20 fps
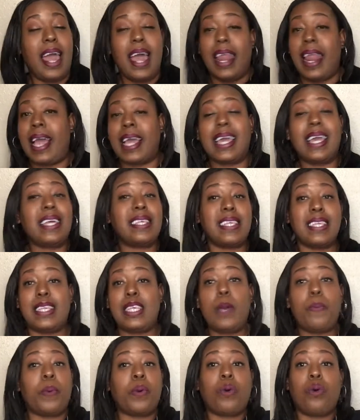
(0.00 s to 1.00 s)
Like he's a
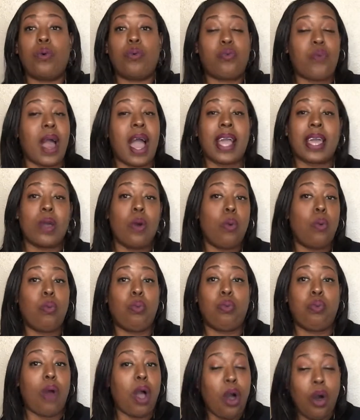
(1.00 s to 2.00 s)
typical rock
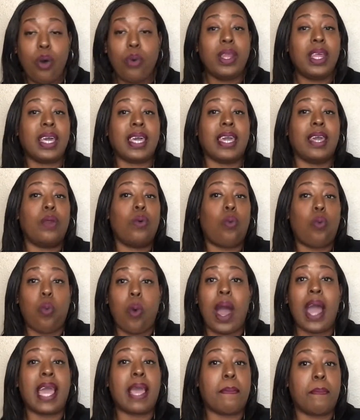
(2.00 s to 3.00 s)
and roll looking
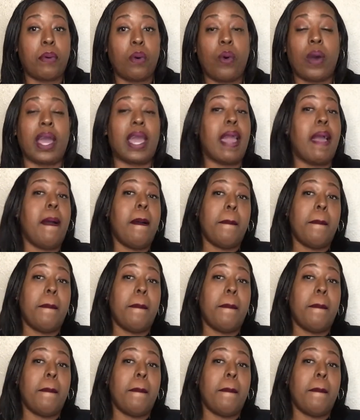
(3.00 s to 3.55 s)
white boy.